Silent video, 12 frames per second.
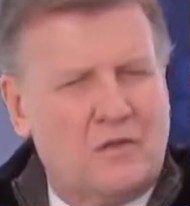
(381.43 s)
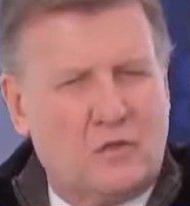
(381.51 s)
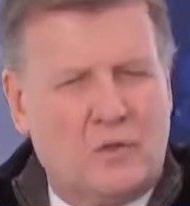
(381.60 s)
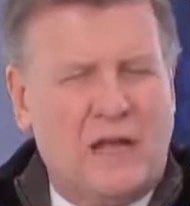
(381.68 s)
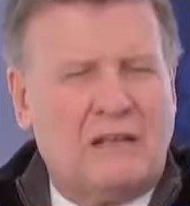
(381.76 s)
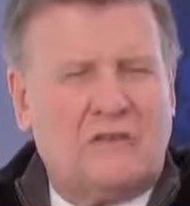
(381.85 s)

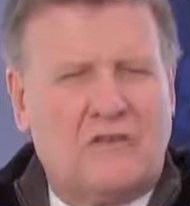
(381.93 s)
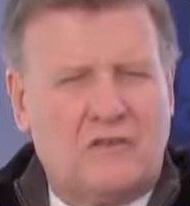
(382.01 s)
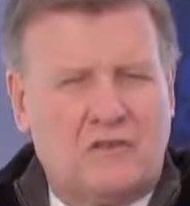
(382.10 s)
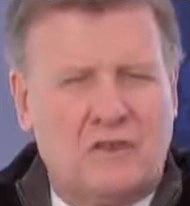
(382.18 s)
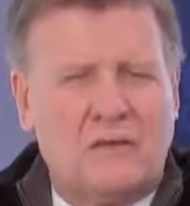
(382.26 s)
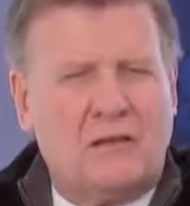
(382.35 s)
rates
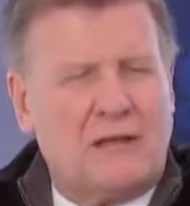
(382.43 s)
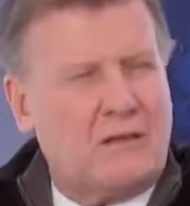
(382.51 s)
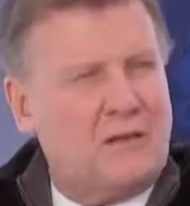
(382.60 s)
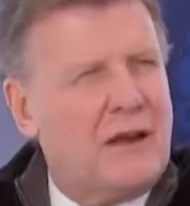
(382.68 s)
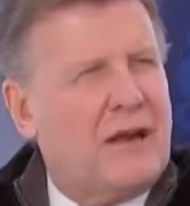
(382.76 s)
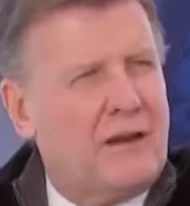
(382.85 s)
that seem like
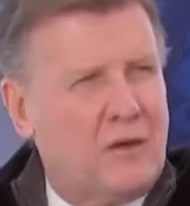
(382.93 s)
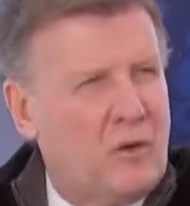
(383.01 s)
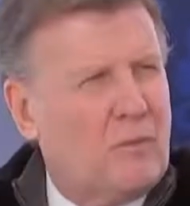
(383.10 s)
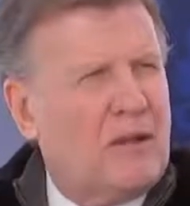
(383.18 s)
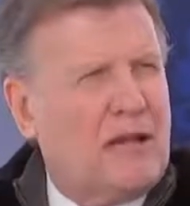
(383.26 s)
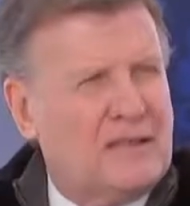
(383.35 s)
they're not
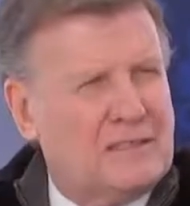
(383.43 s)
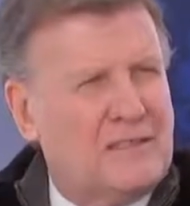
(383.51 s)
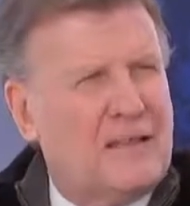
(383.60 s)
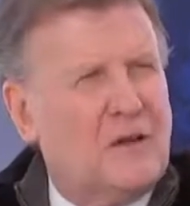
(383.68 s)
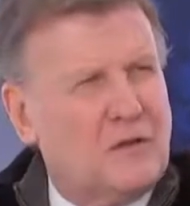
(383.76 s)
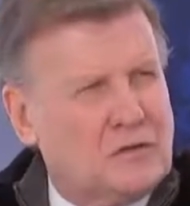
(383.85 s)
normalized and
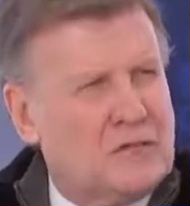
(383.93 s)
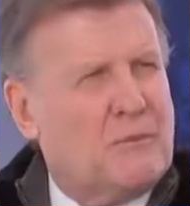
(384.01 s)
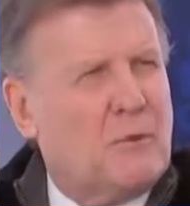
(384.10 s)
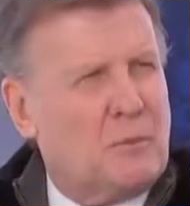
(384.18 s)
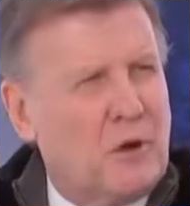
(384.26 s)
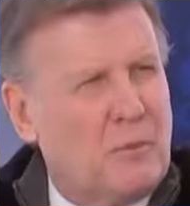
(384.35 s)
they don't
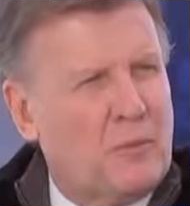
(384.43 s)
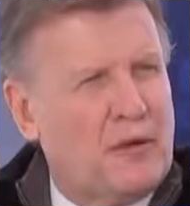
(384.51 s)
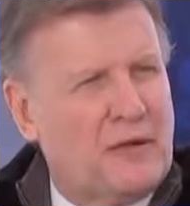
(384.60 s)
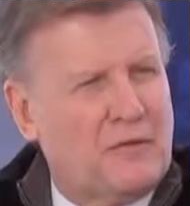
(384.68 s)
seem appropriate.